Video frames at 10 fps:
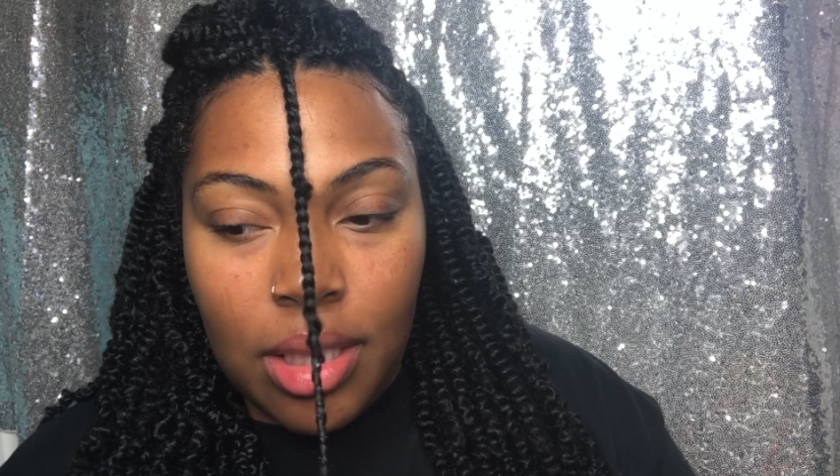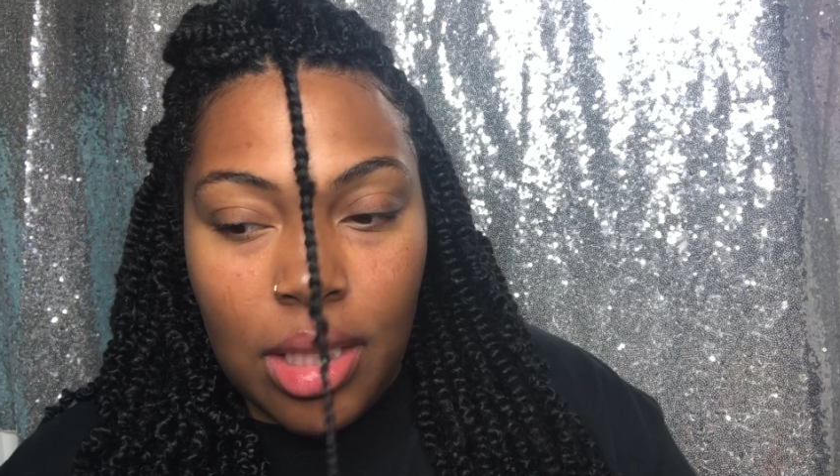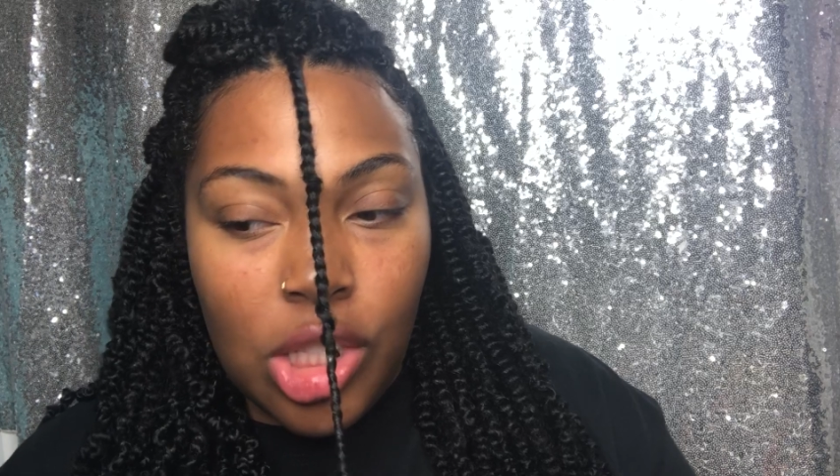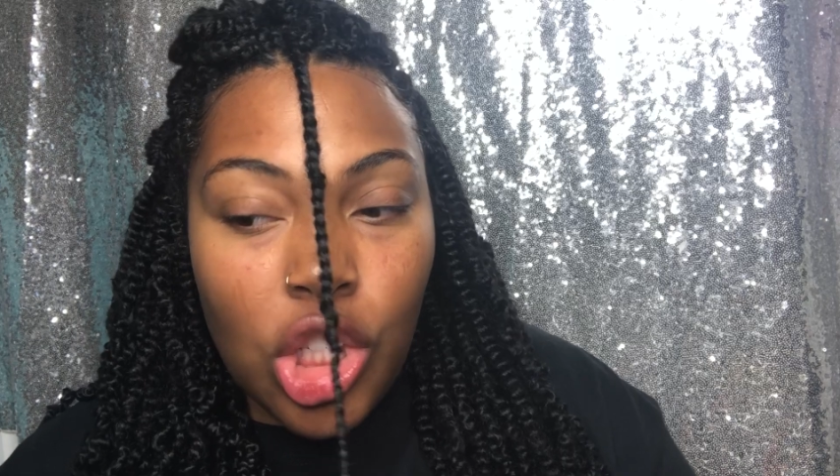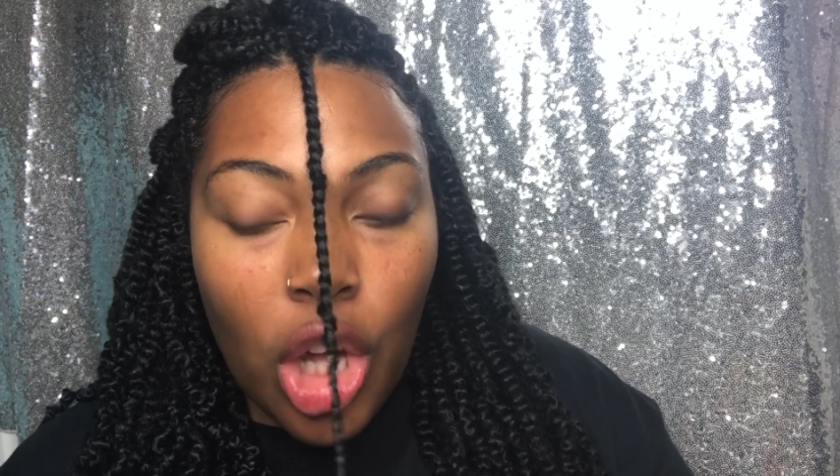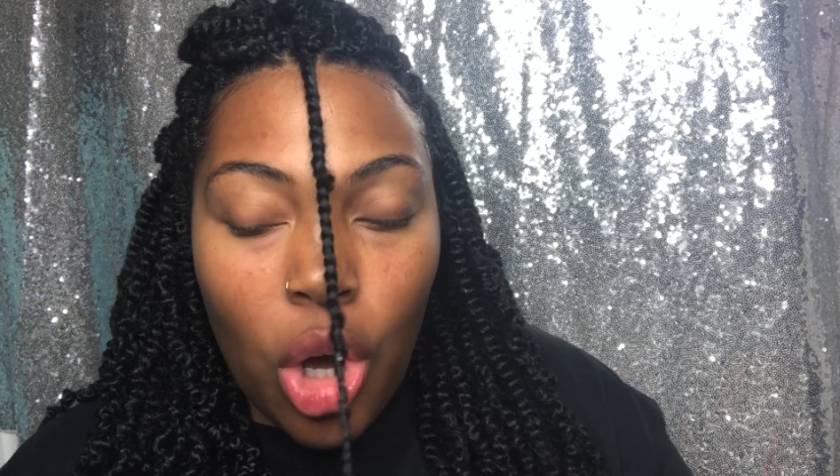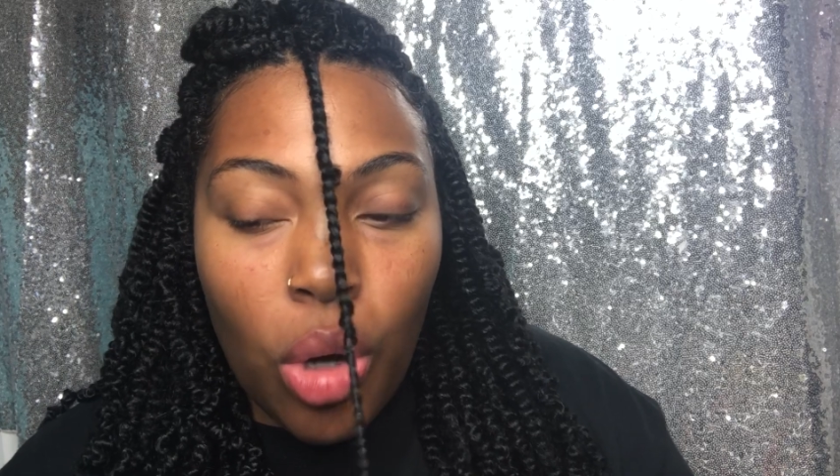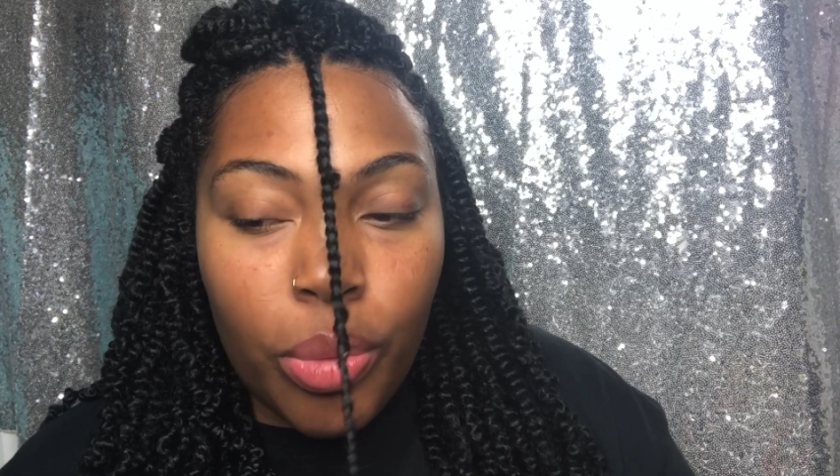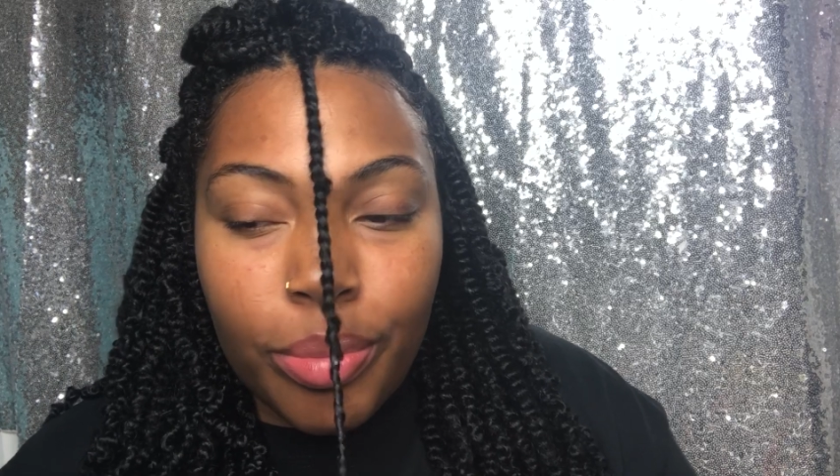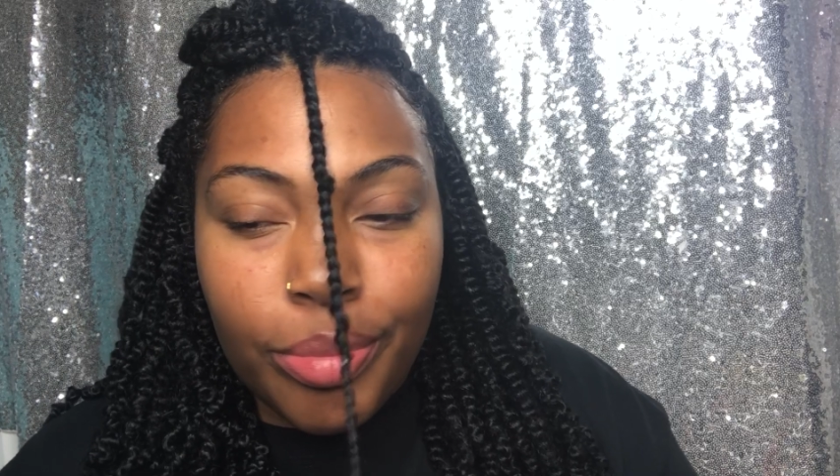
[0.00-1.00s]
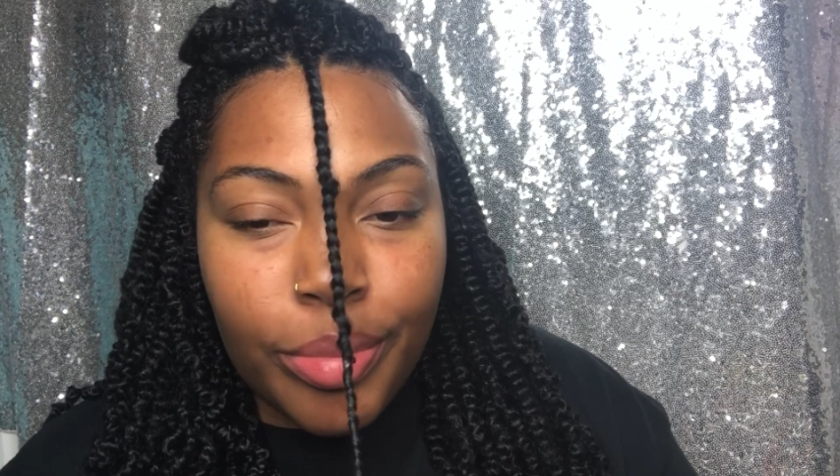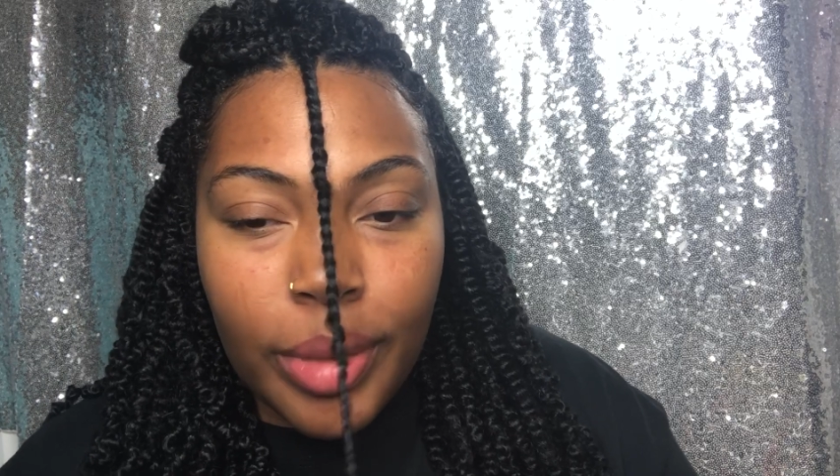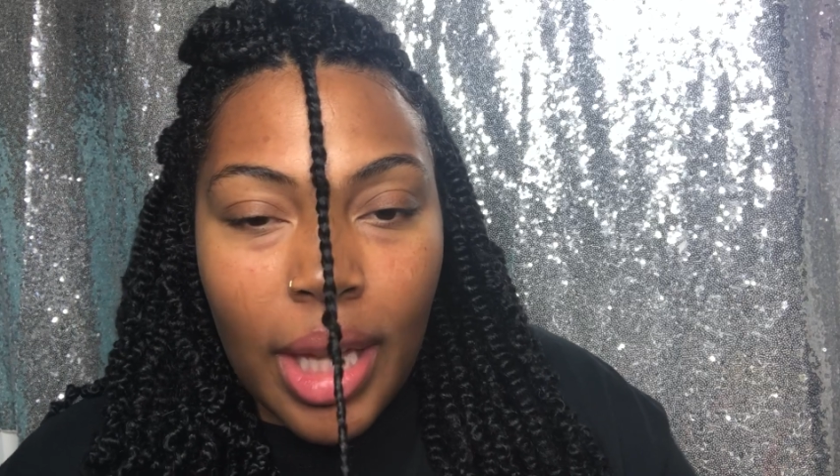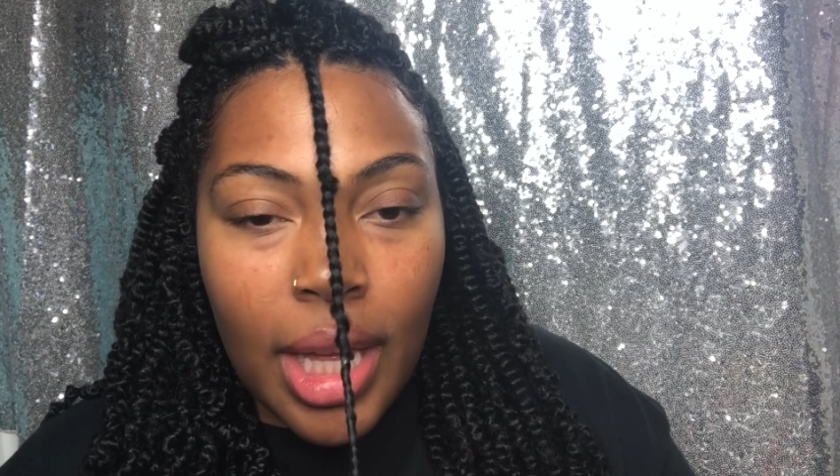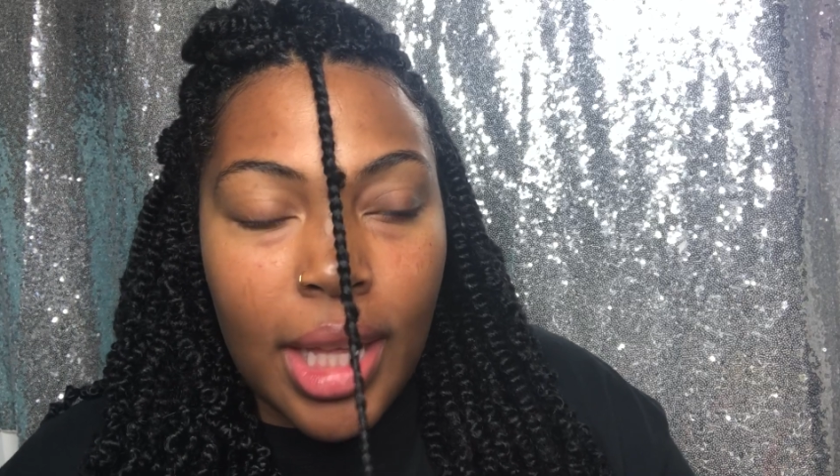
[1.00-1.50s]
So
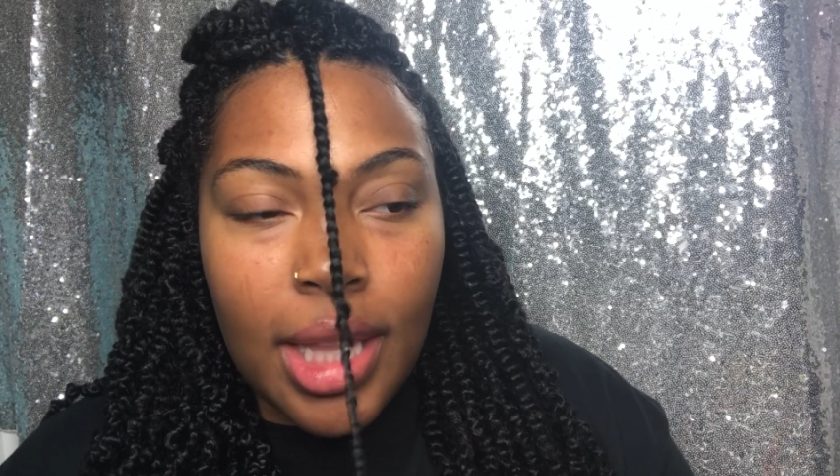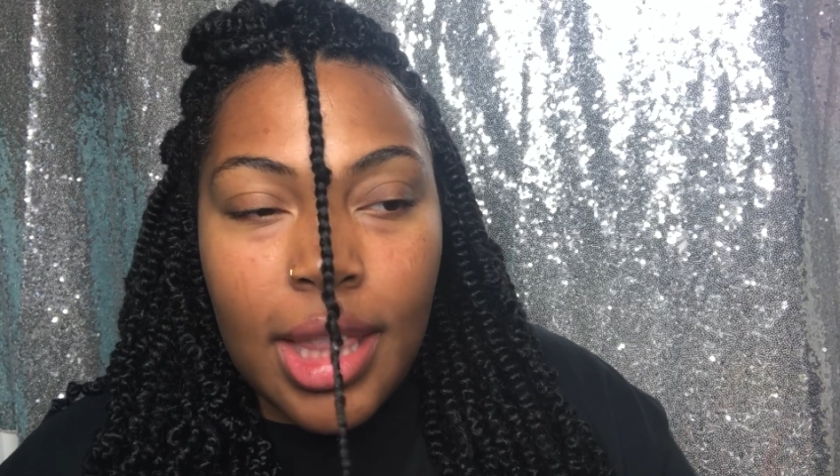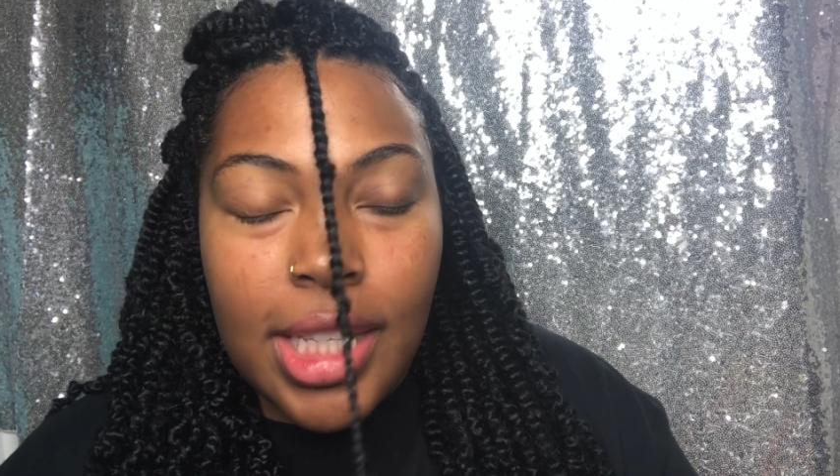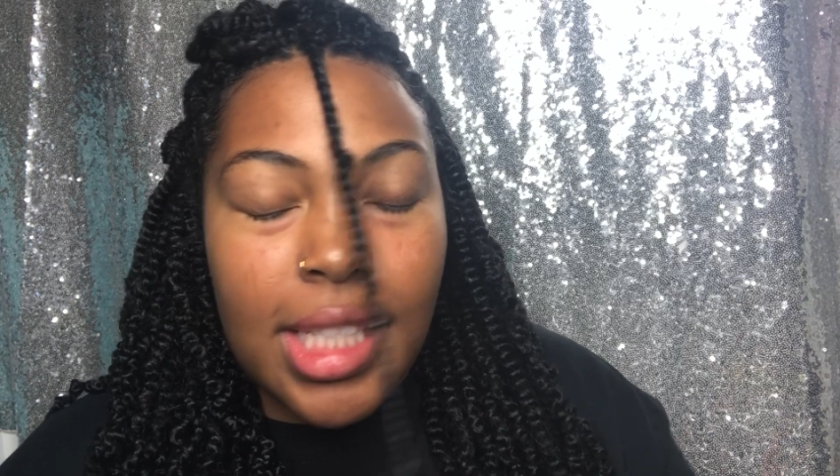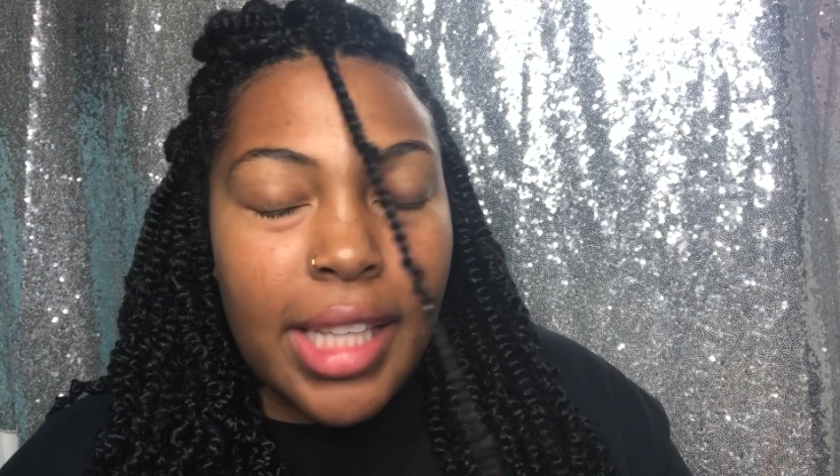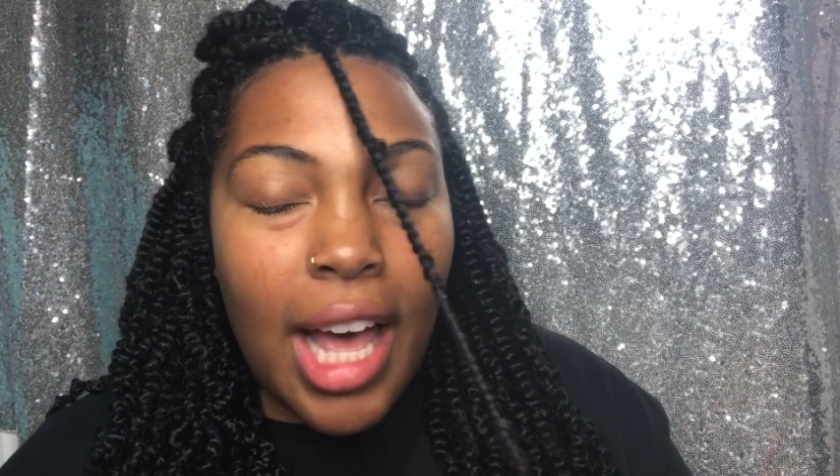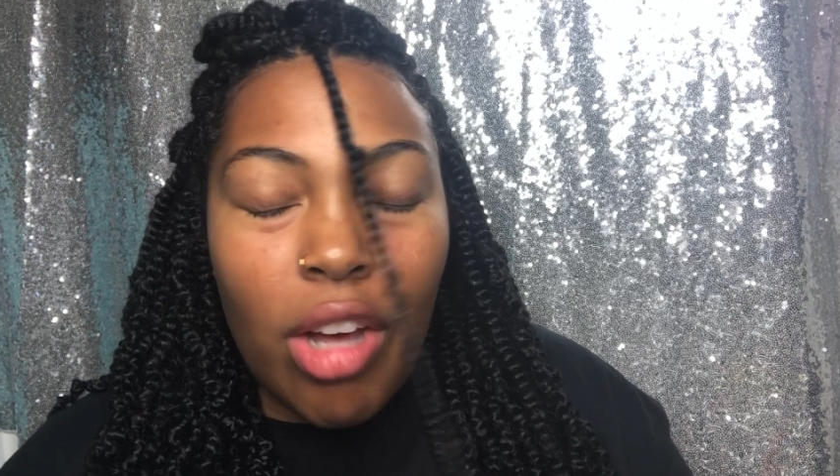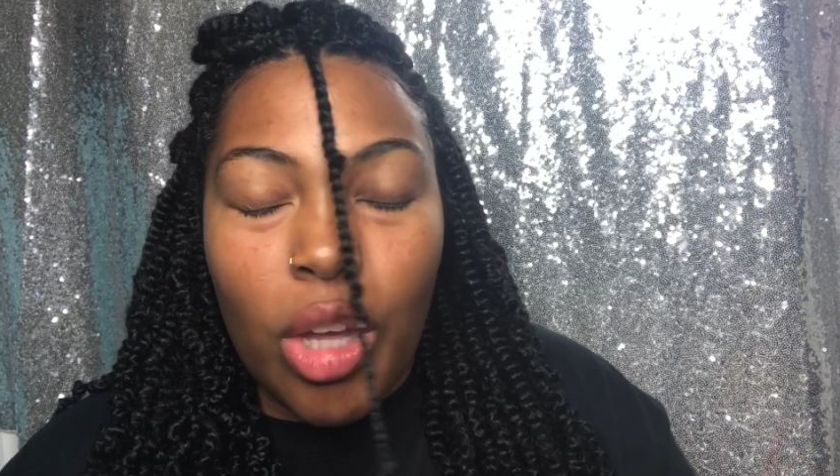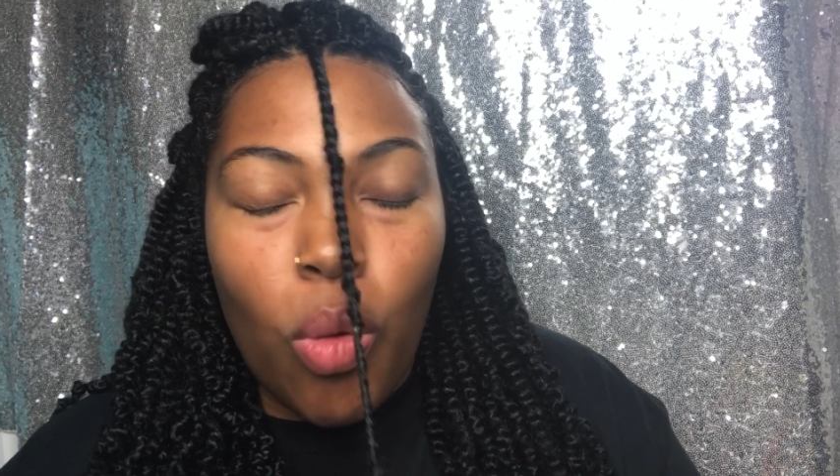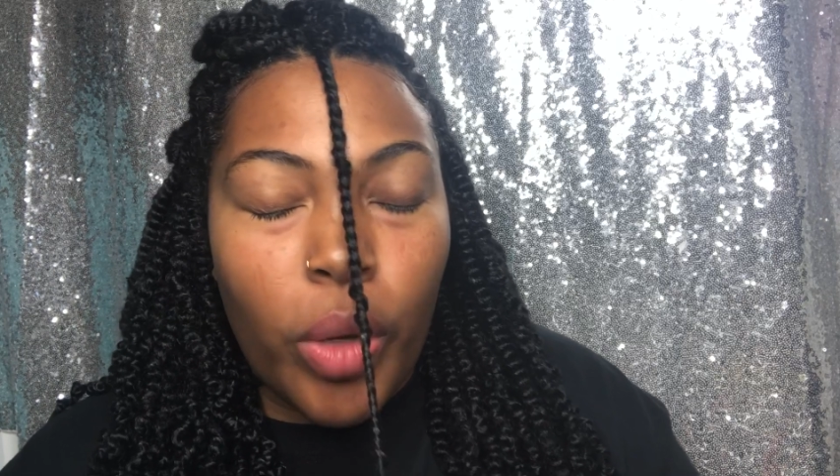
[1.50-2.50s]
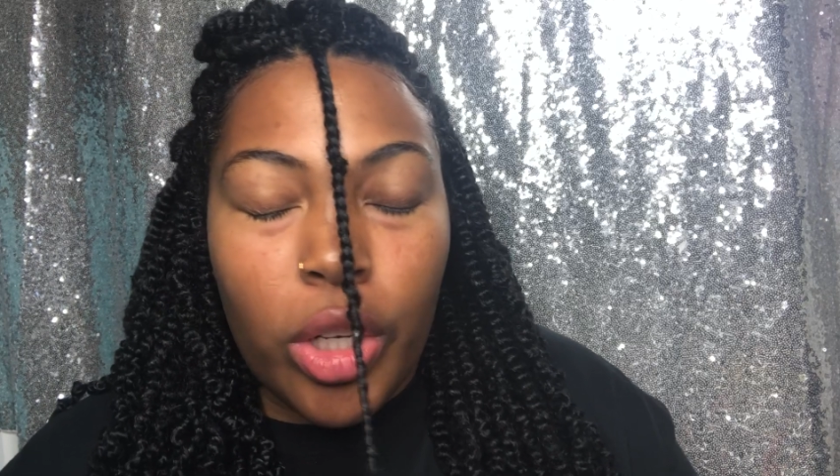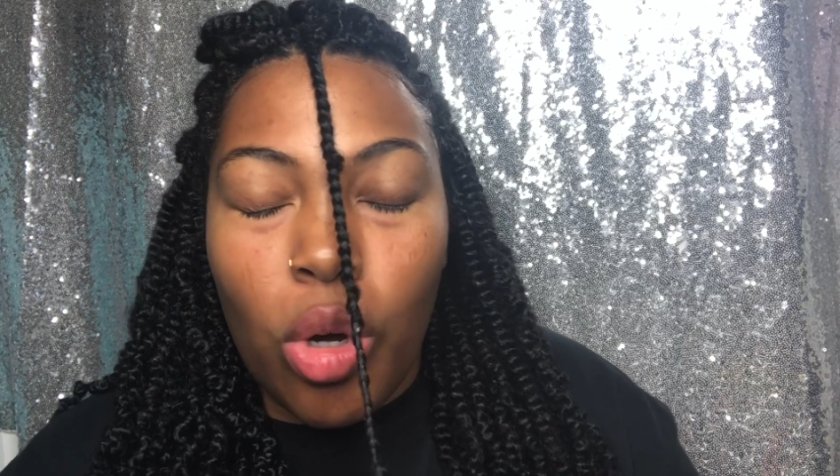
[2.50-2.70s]
this style can work